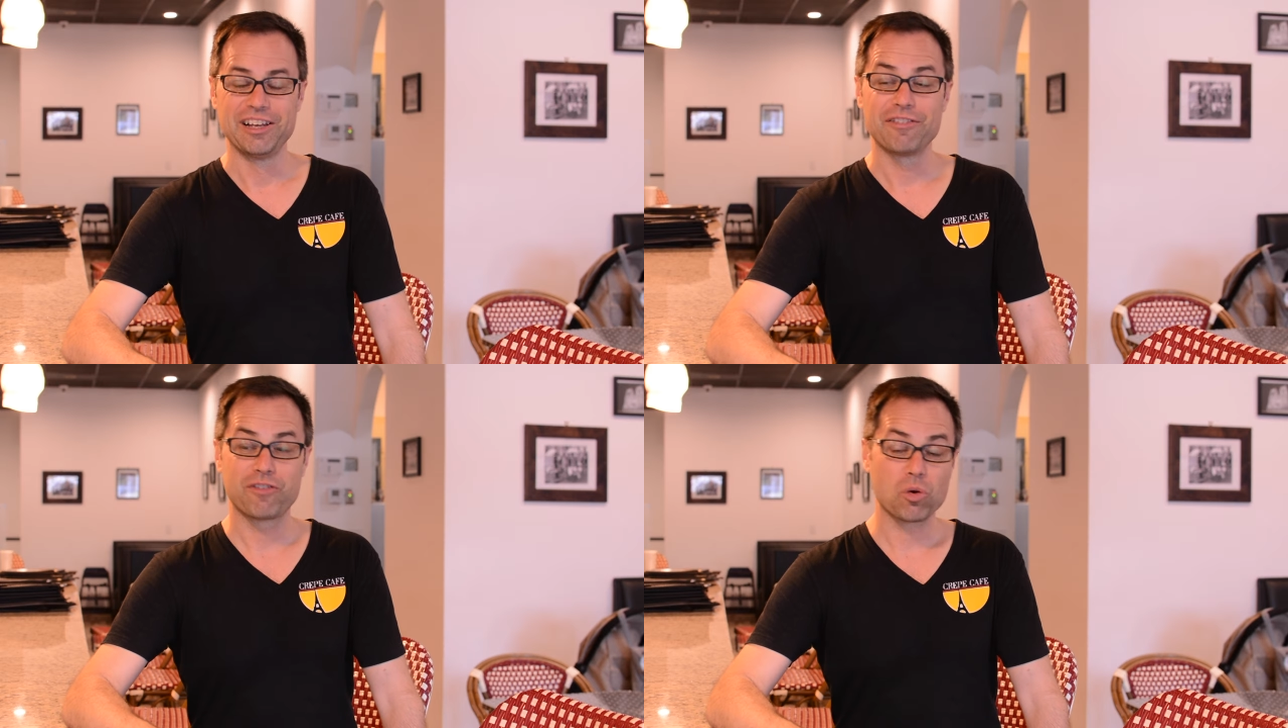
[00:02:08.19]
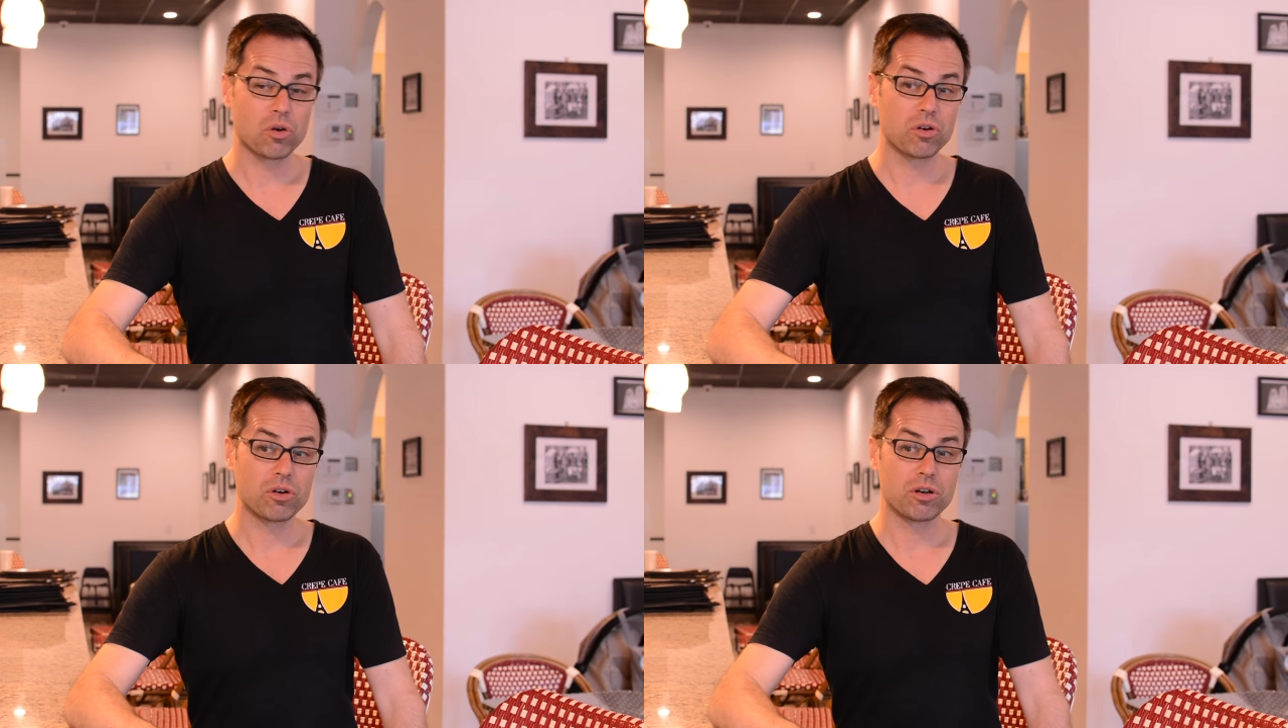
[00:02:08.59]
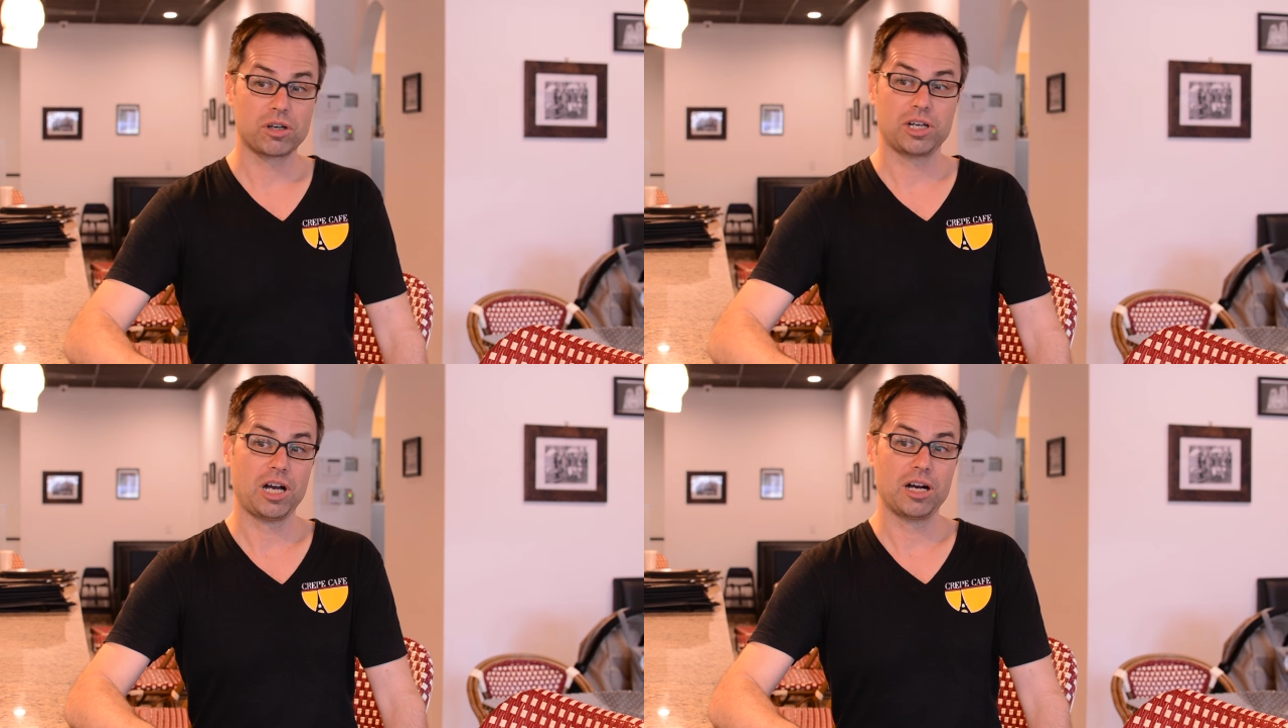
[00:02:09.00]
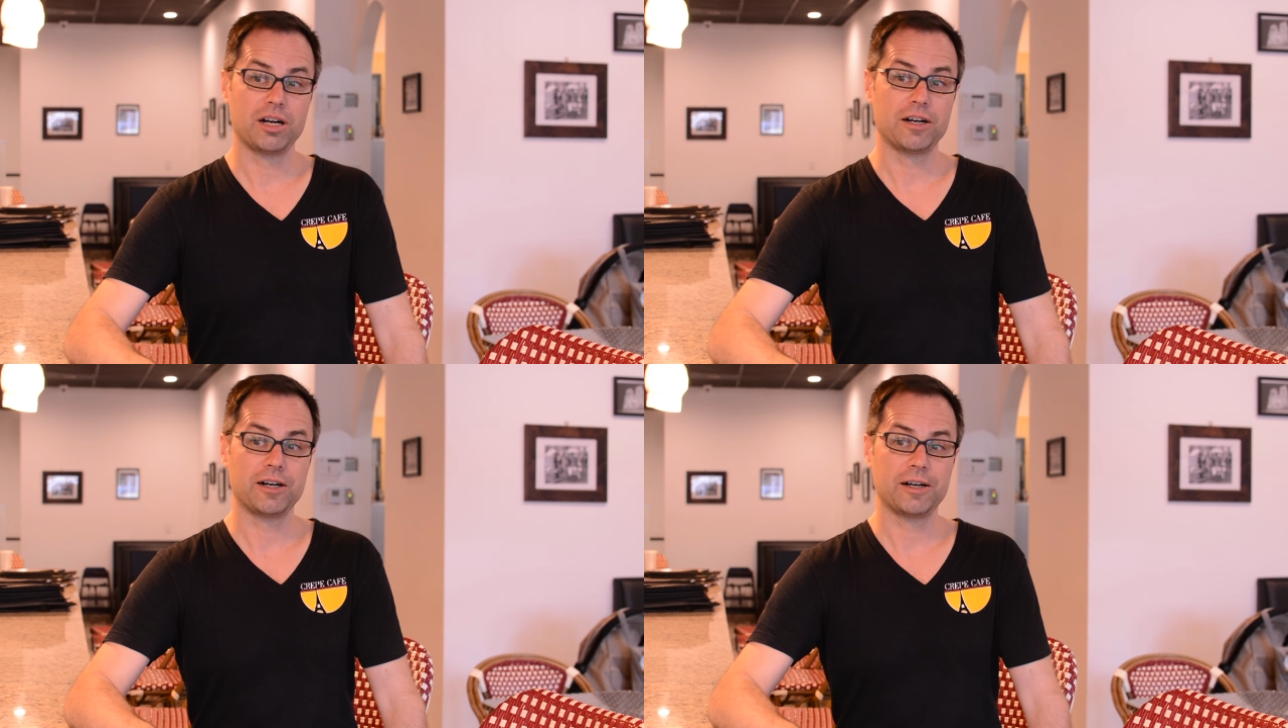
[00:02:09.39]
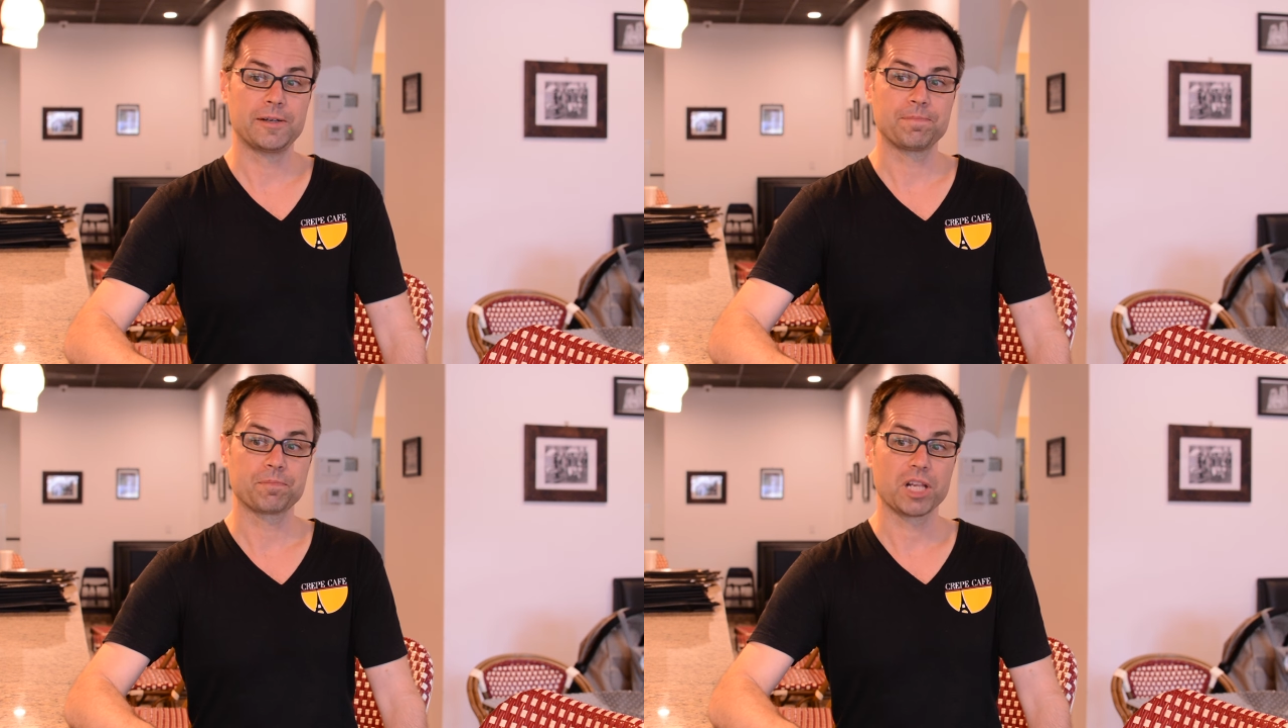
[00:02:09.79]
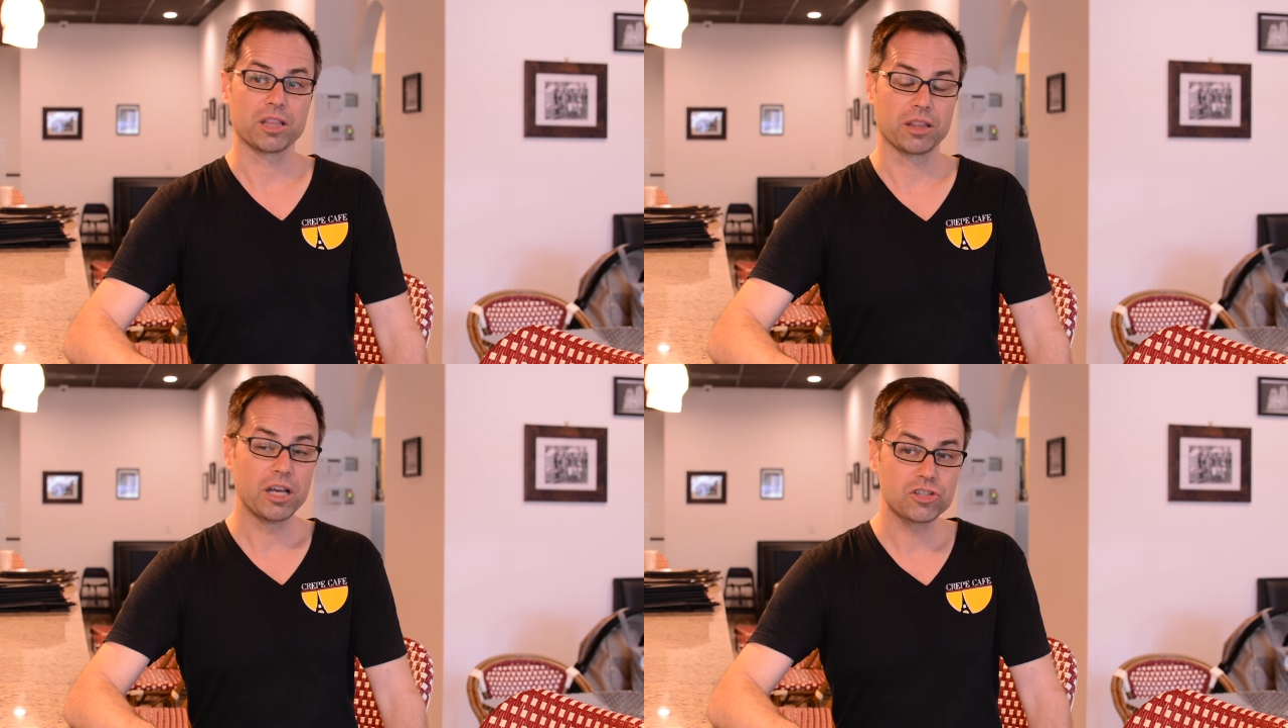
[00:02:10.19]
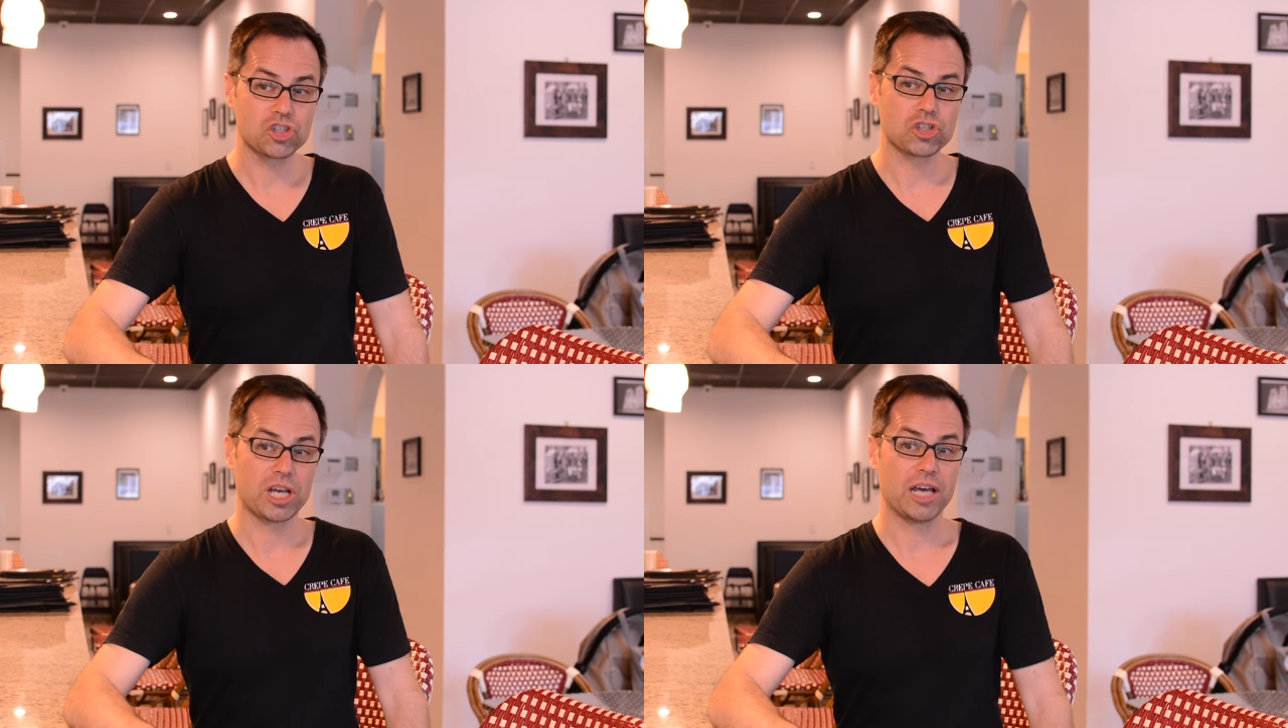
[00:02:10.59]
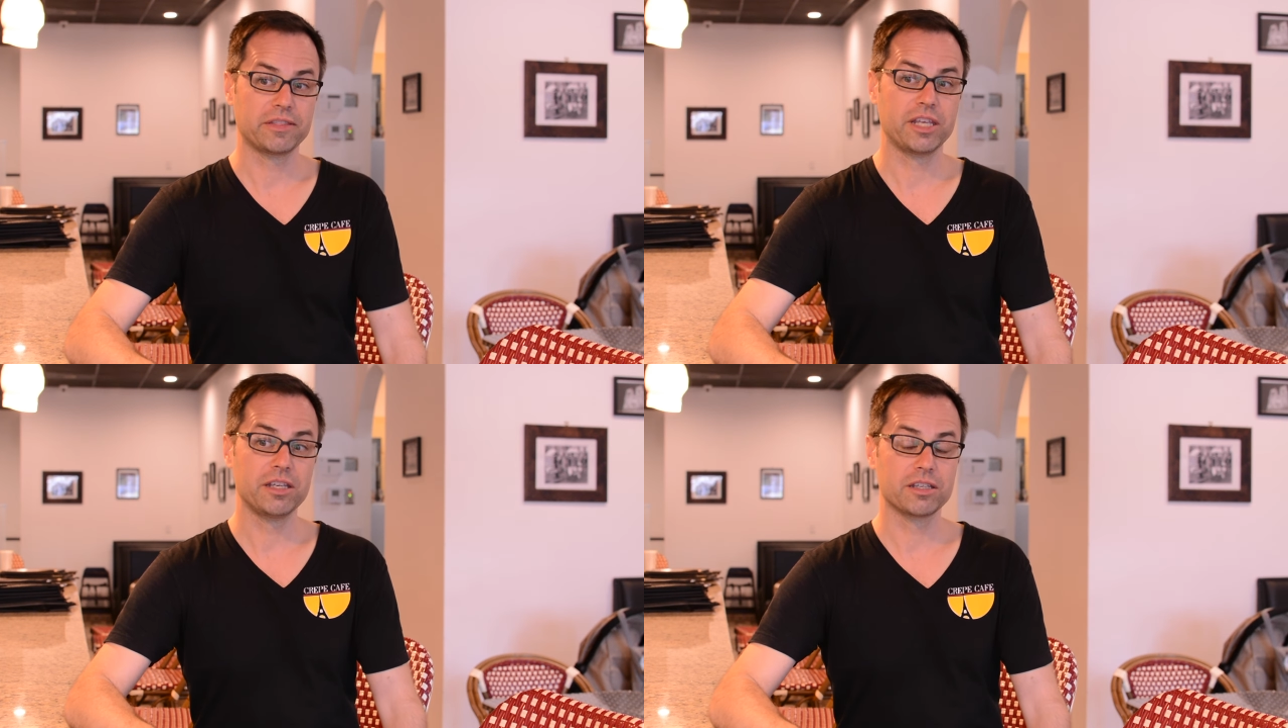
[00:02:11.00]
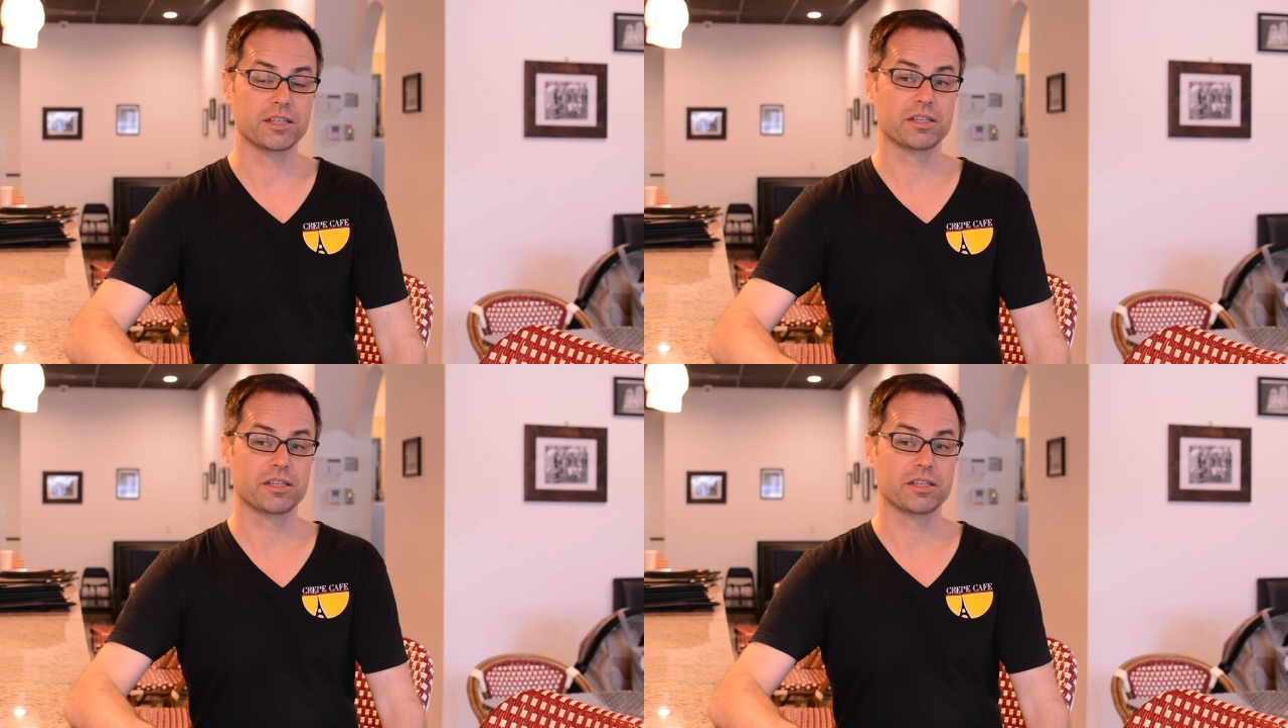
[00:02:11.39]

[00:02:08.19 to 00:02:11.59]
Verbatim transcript: For uh, lunch, I think